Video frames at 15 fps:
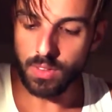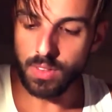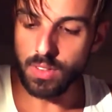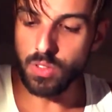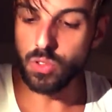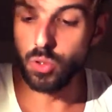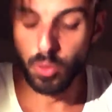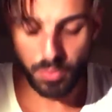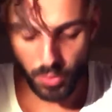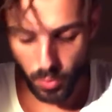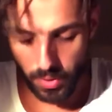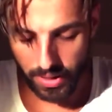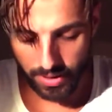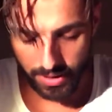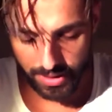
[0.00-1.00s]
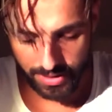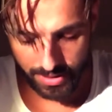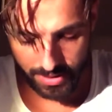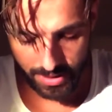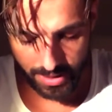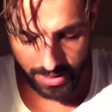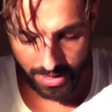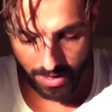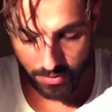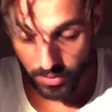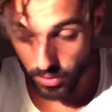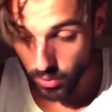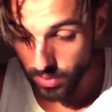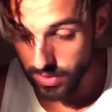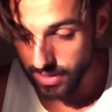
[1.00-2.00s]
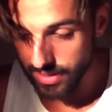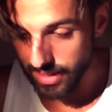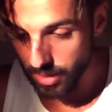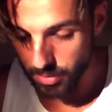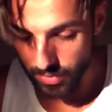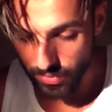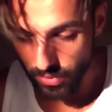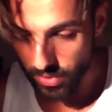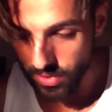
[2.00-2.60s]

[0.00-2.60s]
super well, and I haven't used this deck before,